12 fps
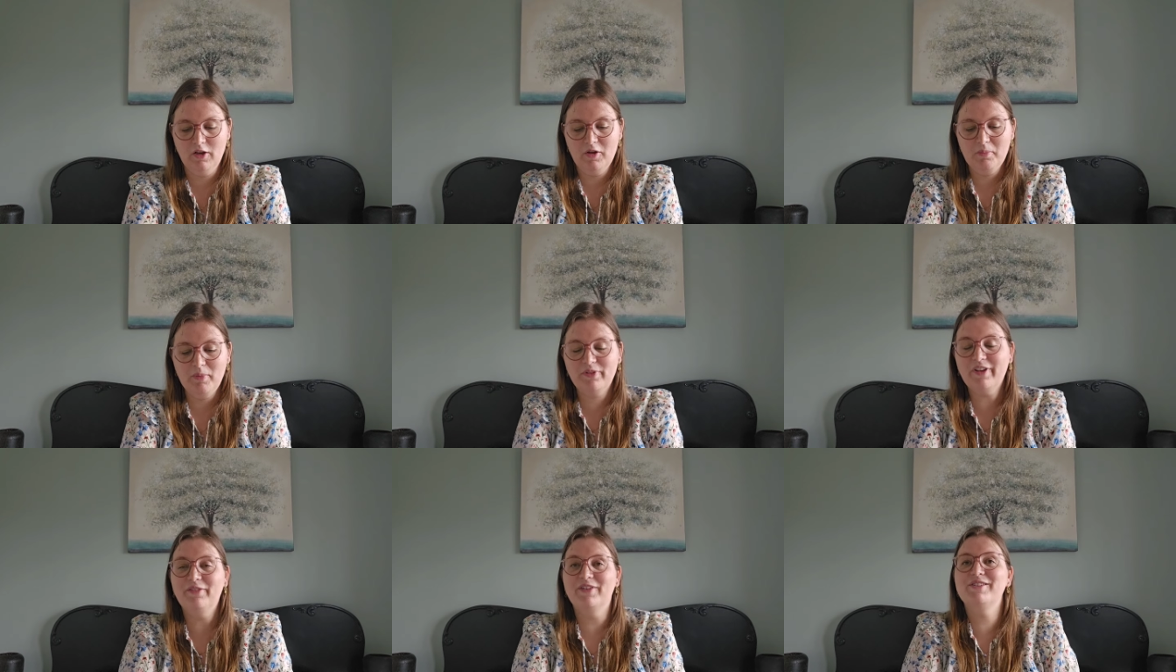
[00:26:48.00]
But
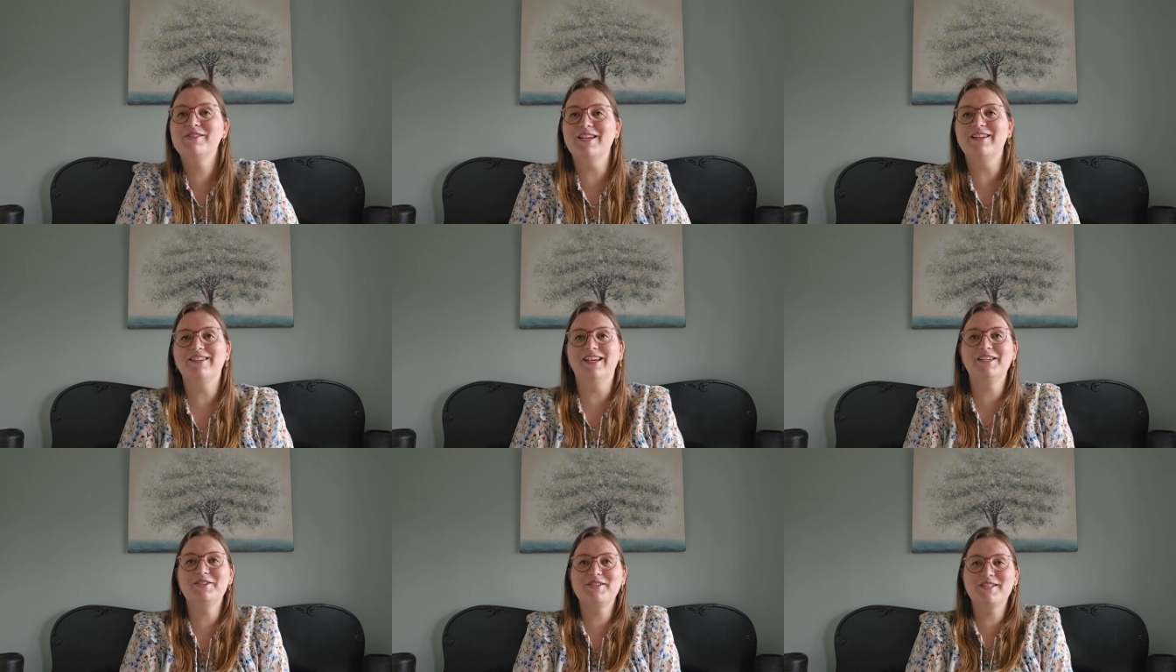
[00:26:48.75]
I want to say
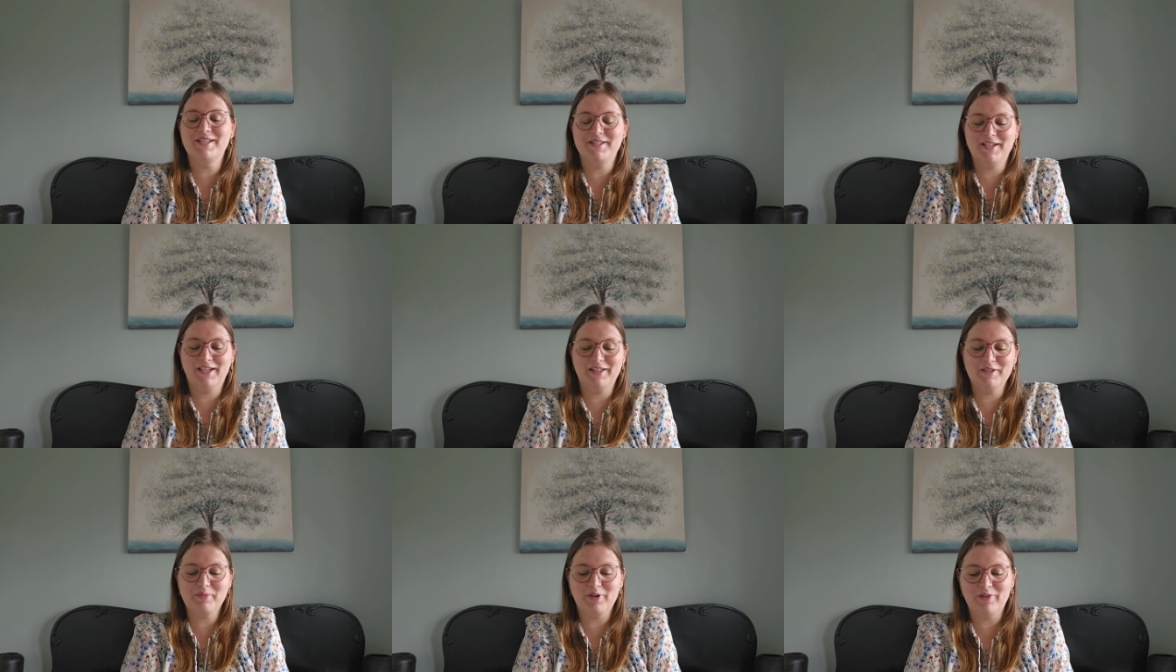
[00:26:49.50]
thank you, Stitching in
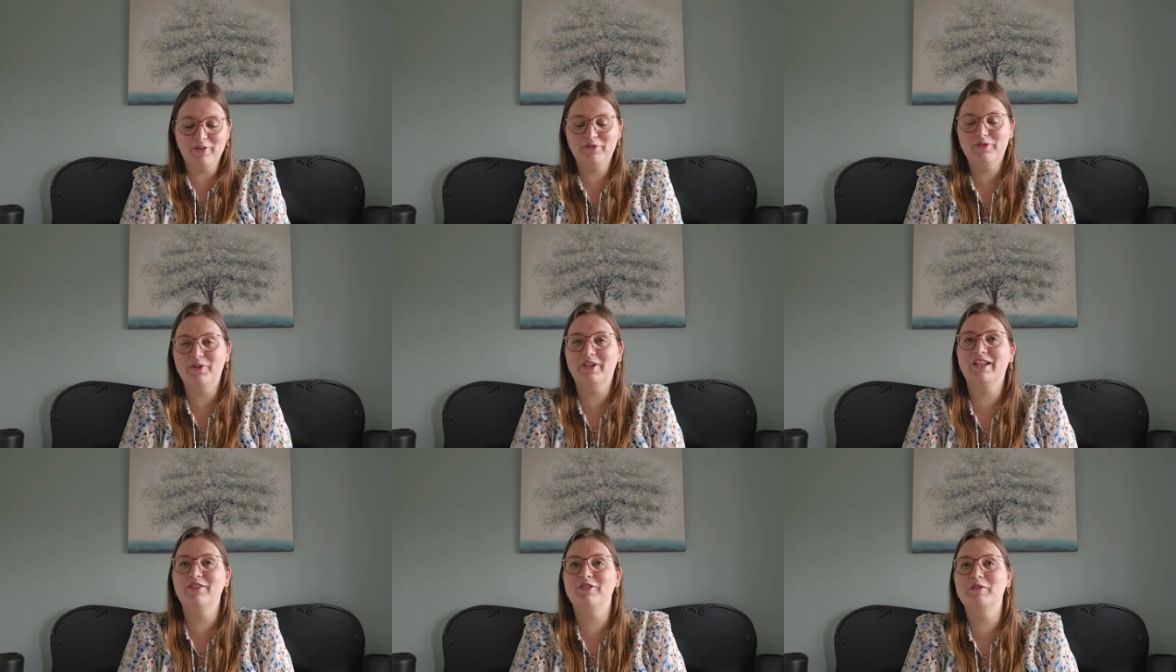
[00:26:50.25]
the Borough, for
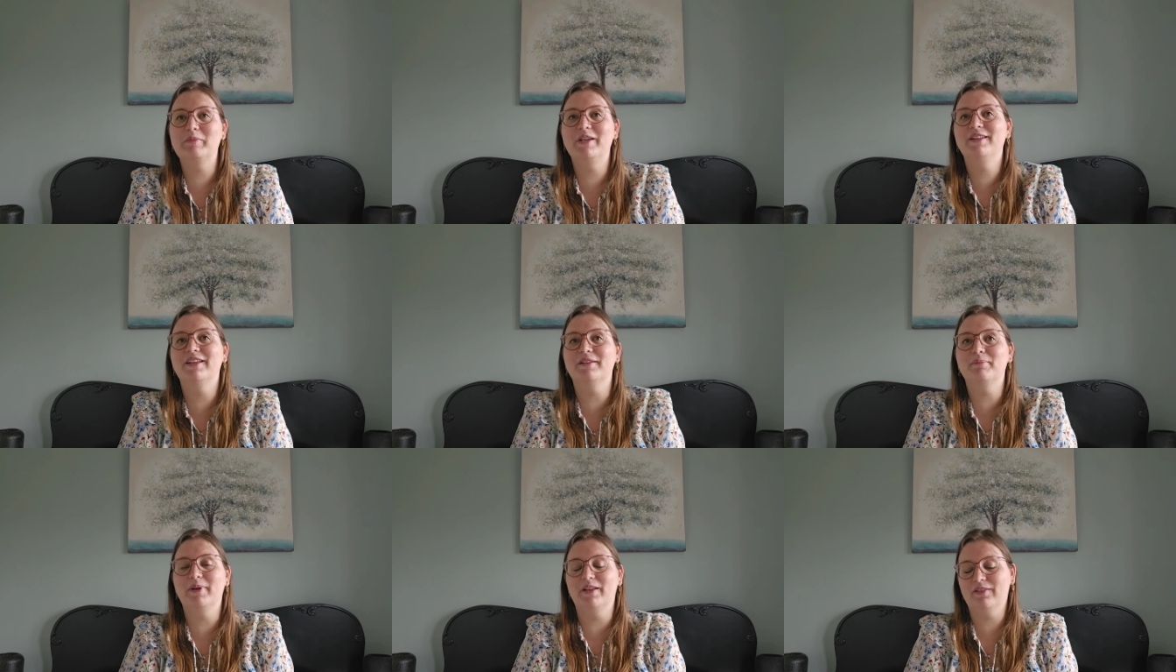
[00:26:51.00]
giving me
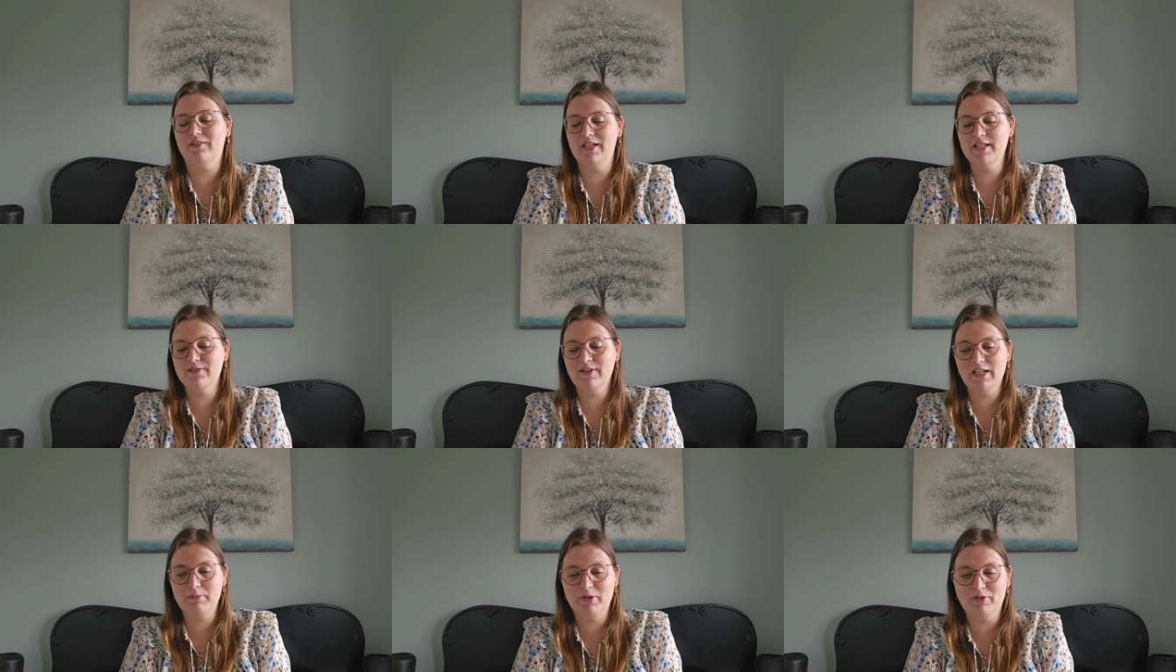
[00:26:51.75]
that pattern. It's
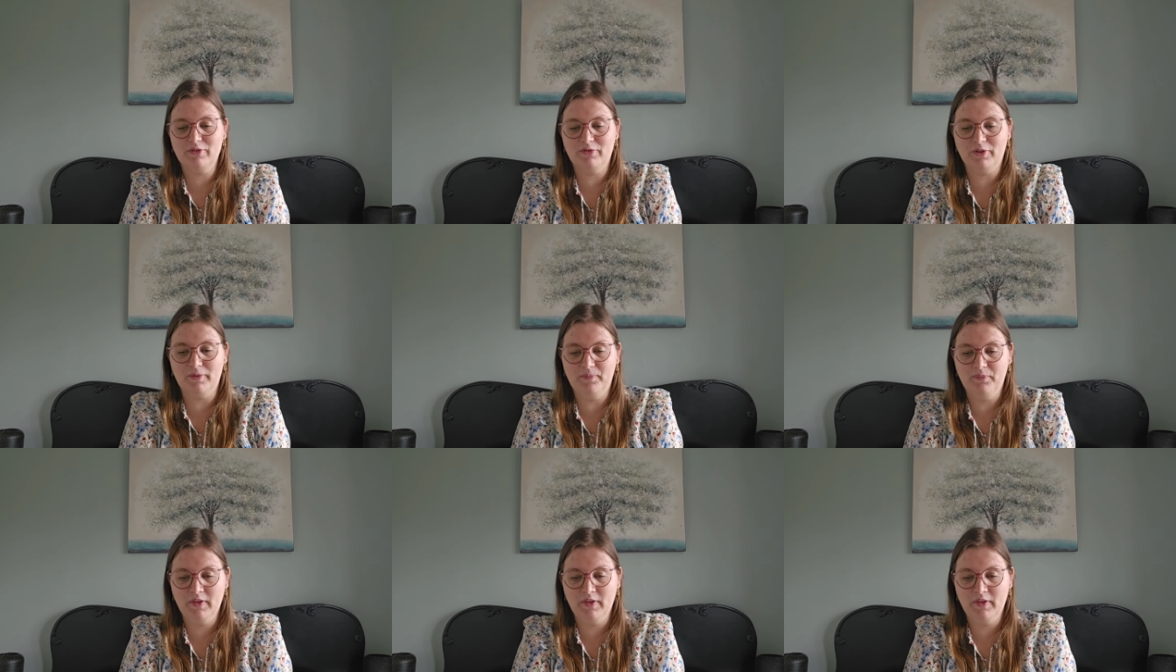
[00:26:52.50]
really beautiful.